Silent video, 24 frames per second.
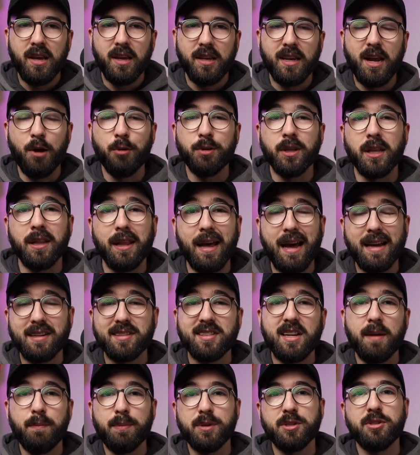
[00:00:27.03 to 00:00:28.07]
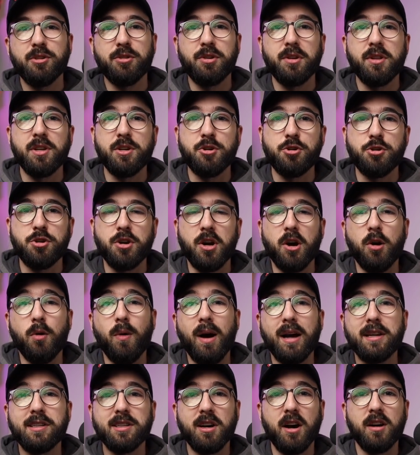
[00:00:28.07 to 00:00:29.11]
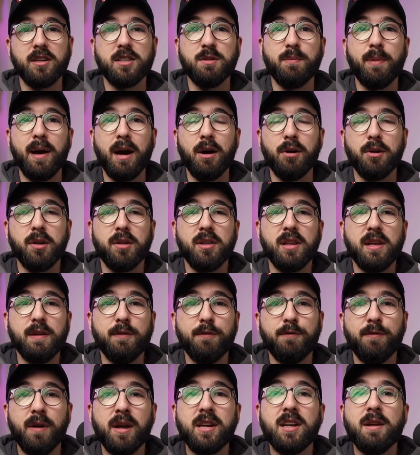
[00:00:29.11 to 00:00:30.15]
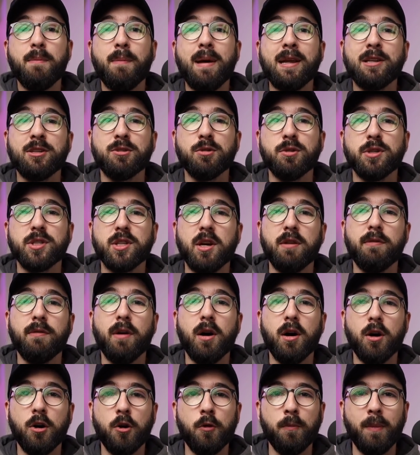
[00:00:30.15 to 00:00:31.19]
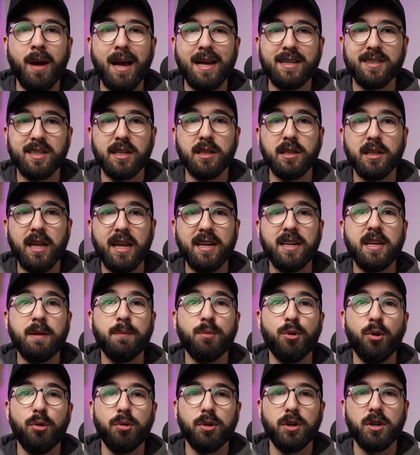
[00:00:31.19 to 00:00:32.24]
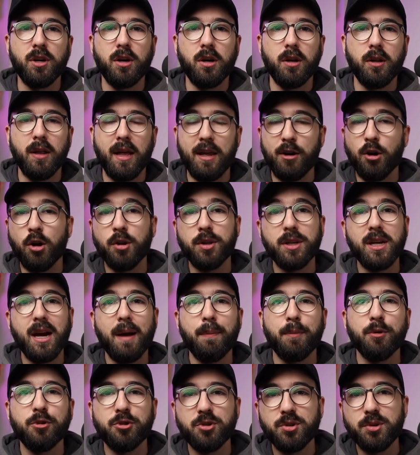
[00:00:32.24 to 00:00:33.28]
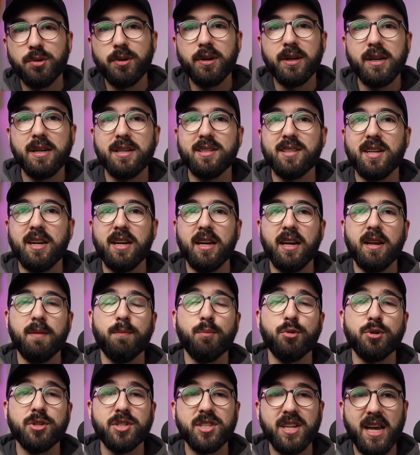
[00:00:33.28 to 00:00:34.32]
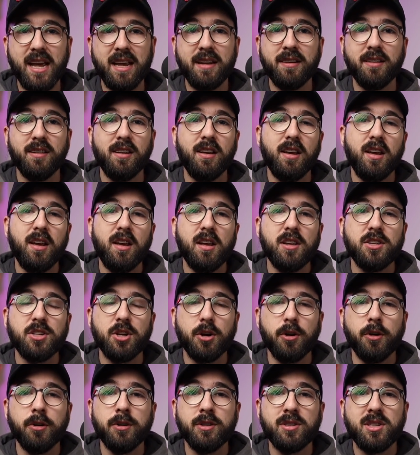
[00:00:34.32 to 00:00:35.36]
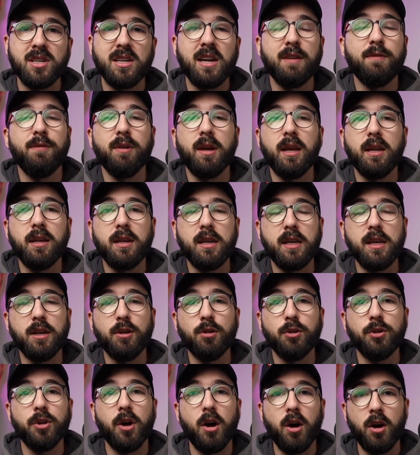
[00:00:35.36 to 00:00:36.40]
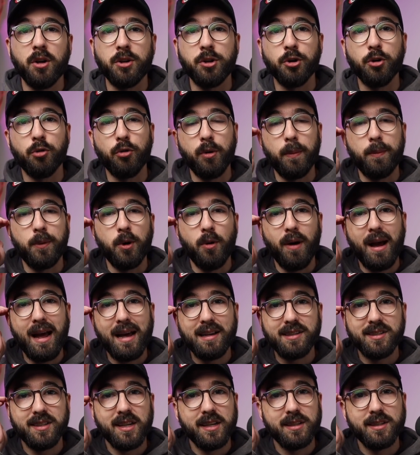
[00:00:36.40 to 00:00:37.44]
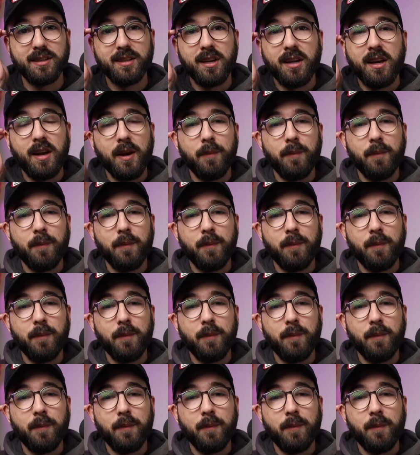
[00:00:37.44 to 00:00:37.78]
Now, in the last episode of this show, I talked about the fundamentals of Omm as a lending protocol and all the opportunities that it can present to earn significant yield on your crypto assets